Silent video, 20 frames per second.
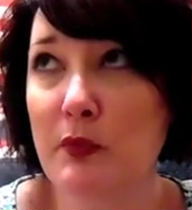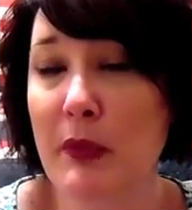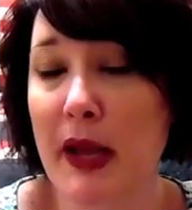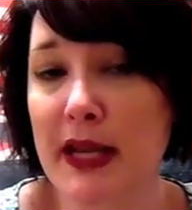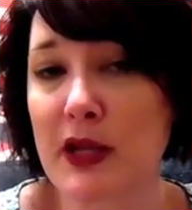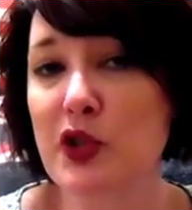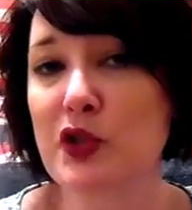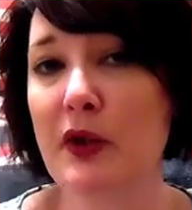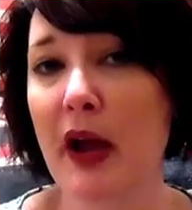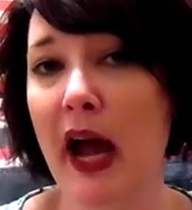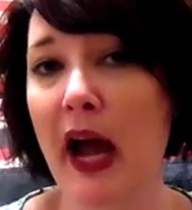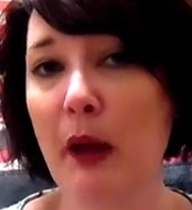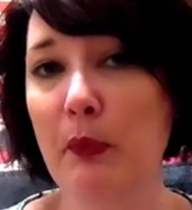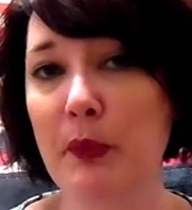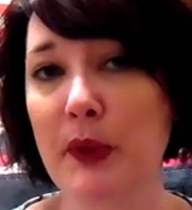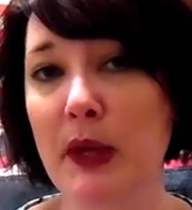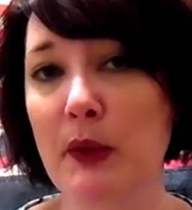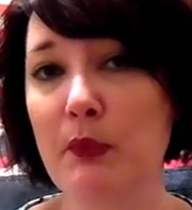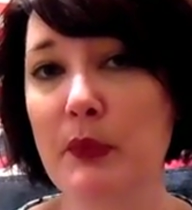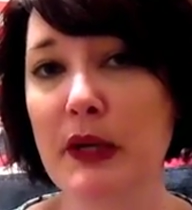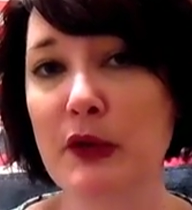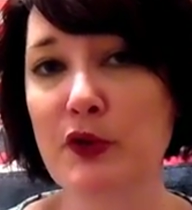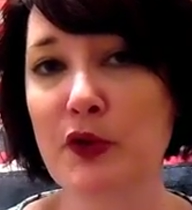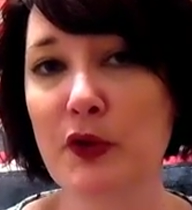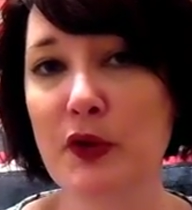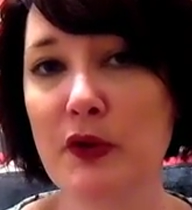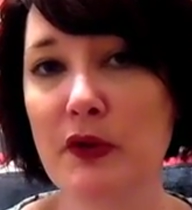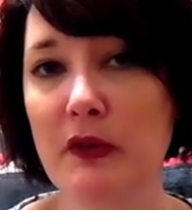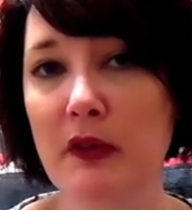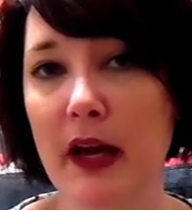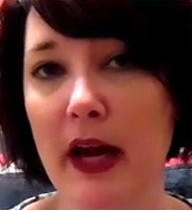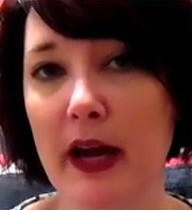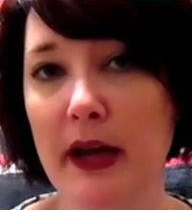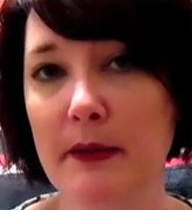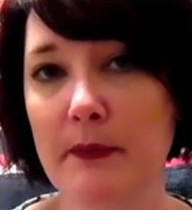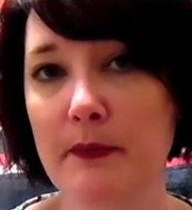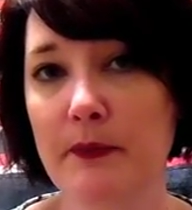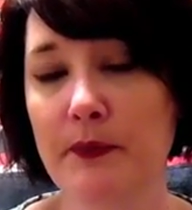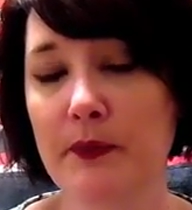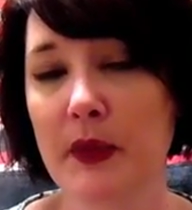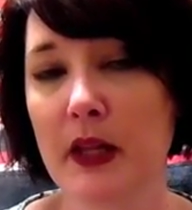makes you happy and be true to that.